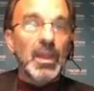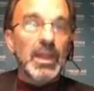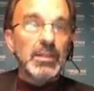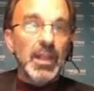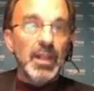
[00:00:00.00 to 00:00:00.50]

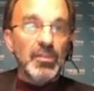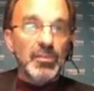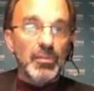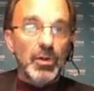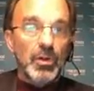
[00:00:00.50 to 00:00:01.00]
And last
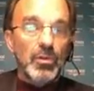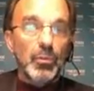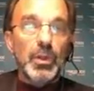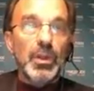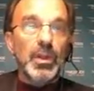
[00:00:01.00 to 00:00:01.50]
of all,
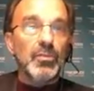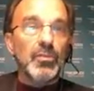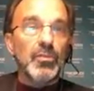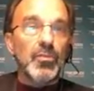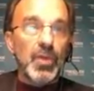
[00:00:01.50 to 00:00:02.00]
we have
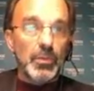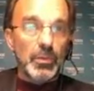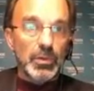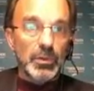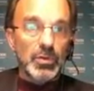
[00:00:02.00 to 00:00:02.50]

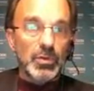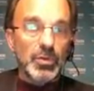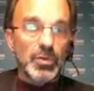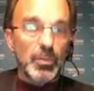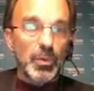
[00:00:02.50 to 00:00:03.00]
federal
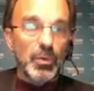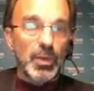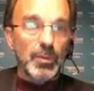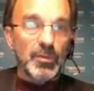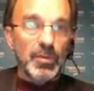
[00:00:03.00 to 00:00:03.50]
insurance programs